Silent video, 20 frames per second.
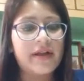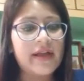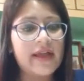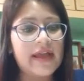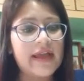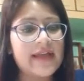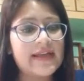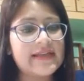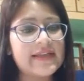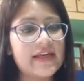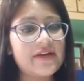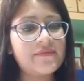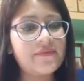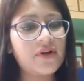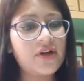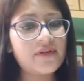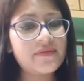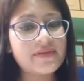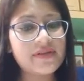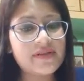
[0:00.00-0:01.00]
It
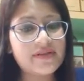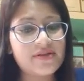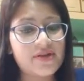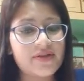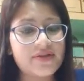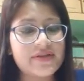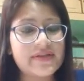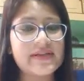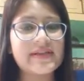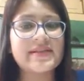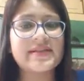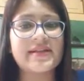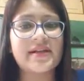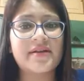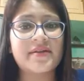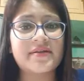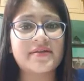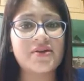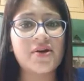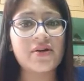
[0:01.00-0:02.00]
involves
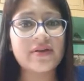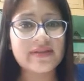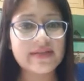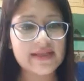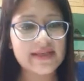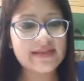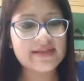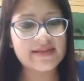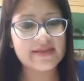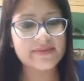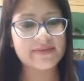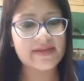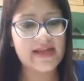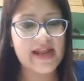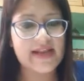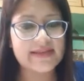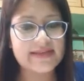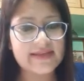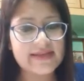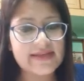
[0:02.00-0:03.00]
the toxic
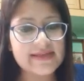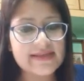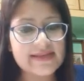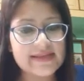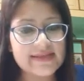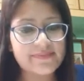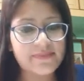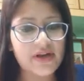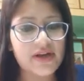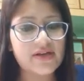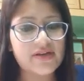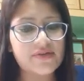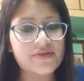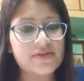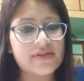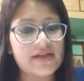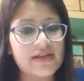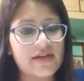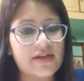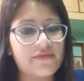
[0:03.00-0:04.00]
substances
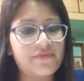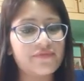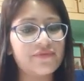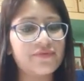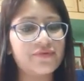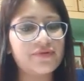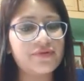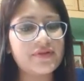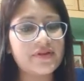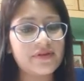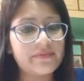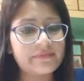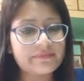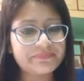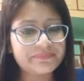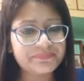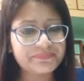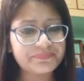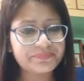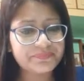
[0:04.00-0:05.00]
produced in the food
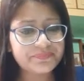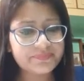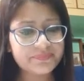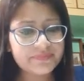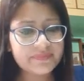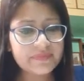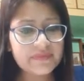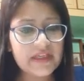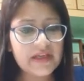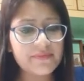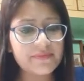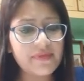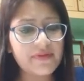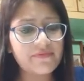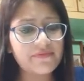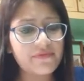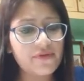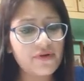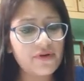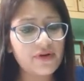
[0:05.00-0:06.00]

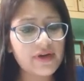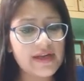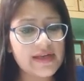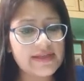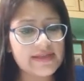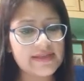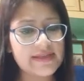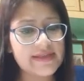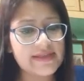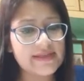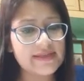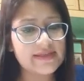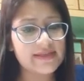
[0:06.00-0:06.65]
before it is